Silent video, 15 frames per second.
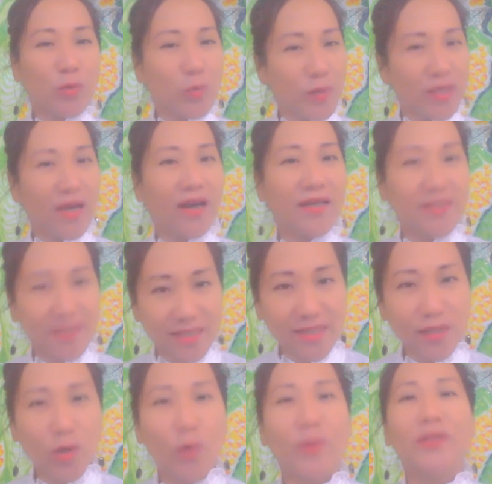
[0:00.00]
we are
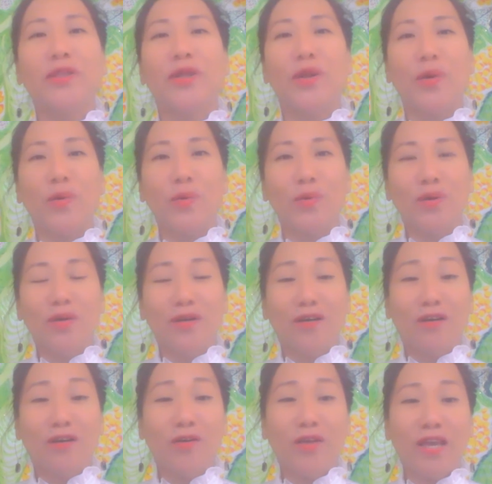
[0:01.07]
still going to know.
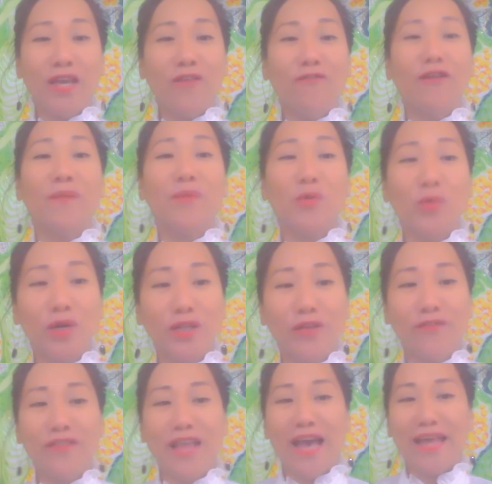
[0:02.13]
Okay, from the world
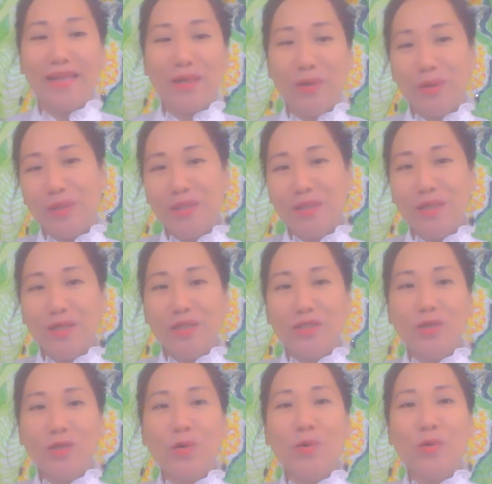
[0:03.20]
of the unknown.
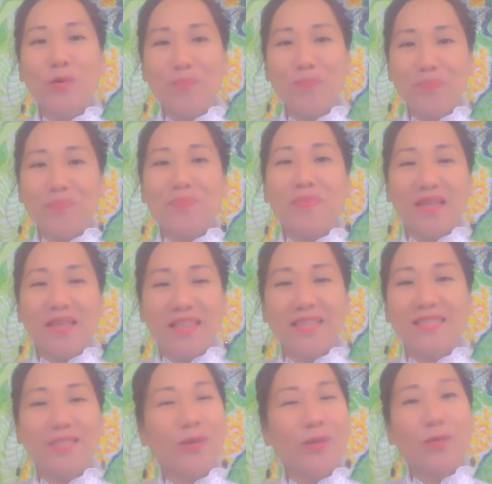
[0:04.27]
So
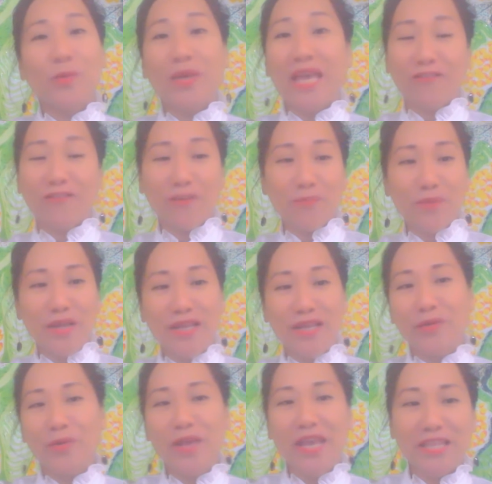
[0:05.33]
this is what we get from being
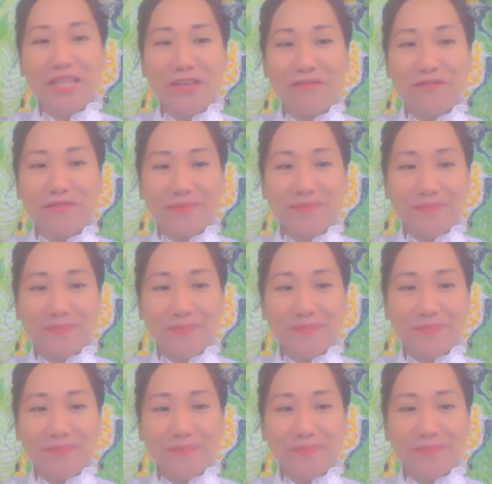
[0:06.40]
creative.